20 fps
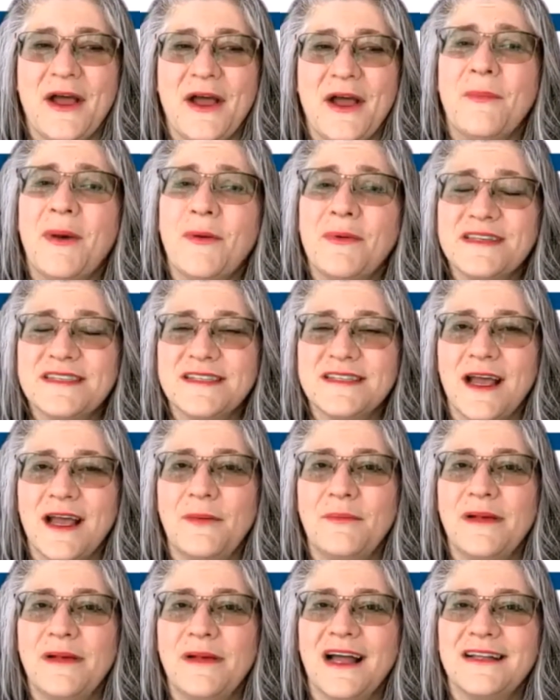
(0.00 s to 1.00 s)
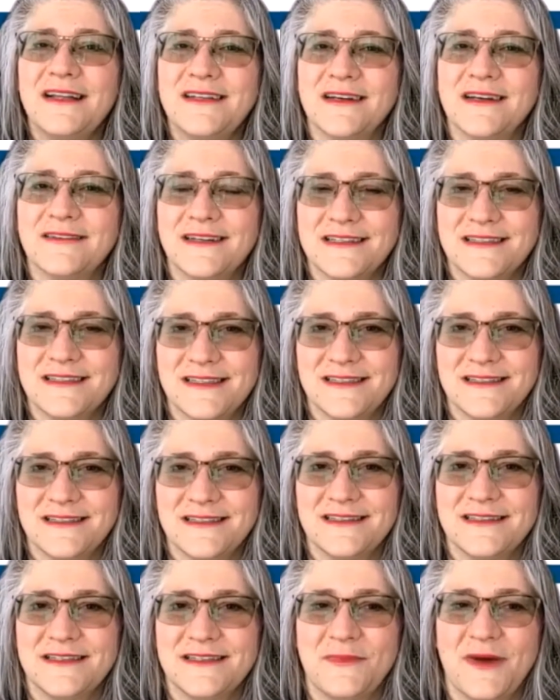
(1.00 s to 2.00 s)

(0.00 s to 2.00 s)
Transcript: but with some adult assistance and